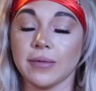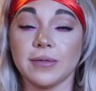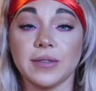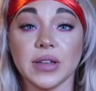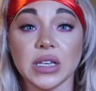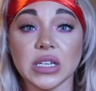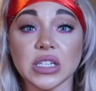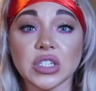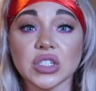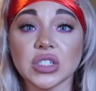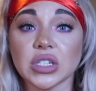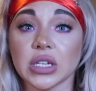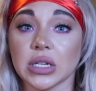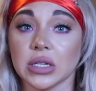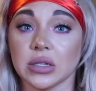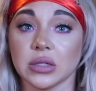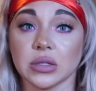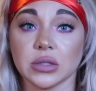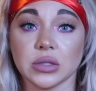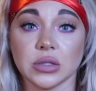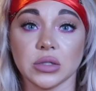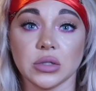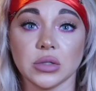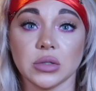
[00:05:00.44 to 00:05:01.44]
Finish it.
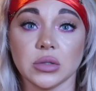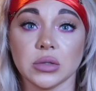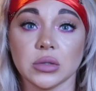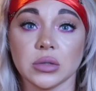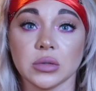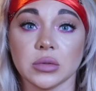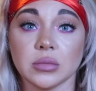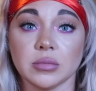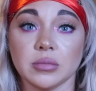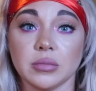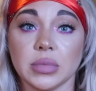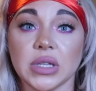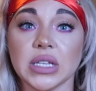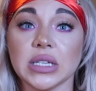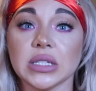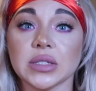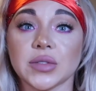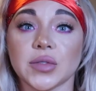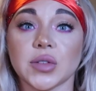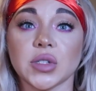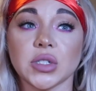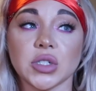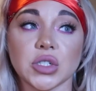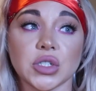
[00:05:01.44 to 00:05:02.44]
Please
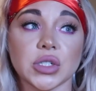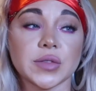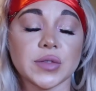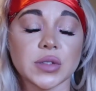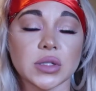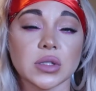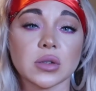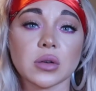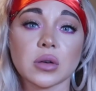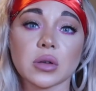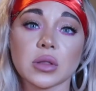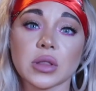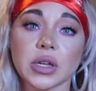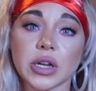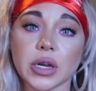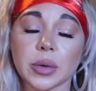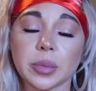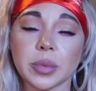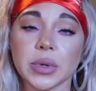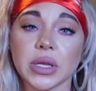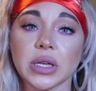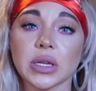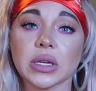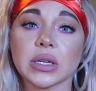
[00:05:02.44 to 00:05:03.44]
finish your physical
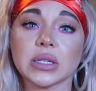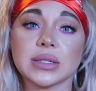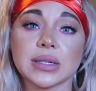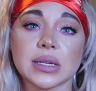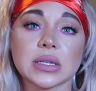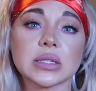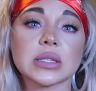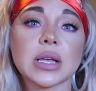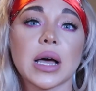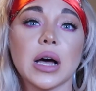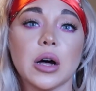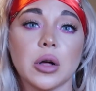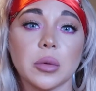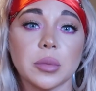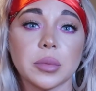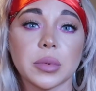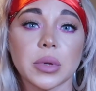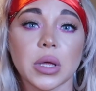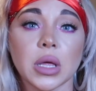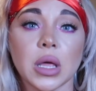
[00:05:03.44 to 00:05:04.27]
therapy. It does help.